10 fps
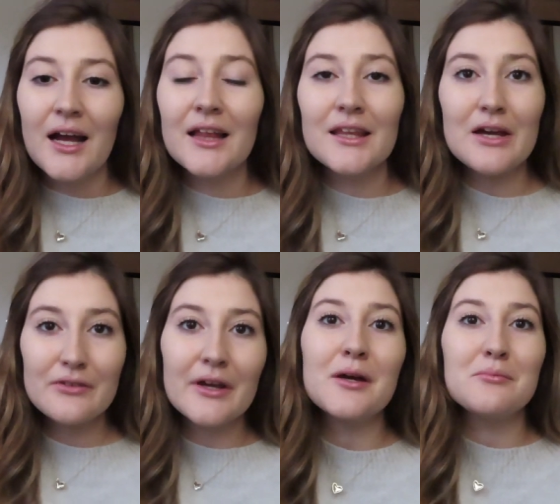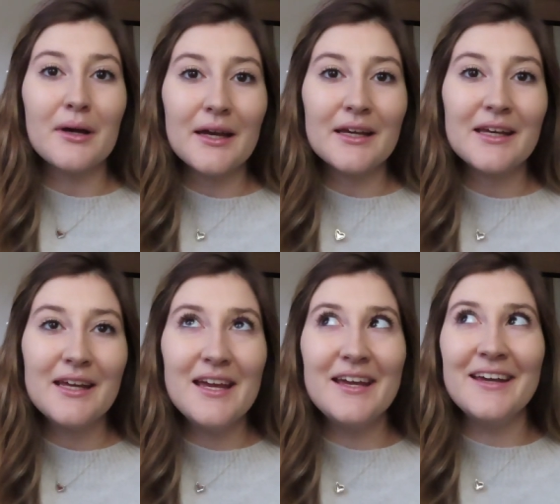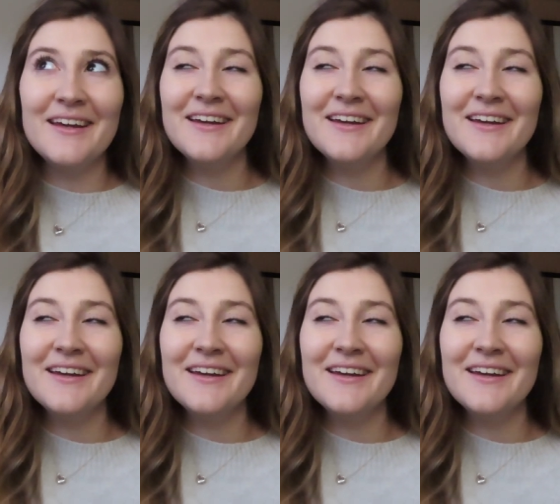I love him, but he,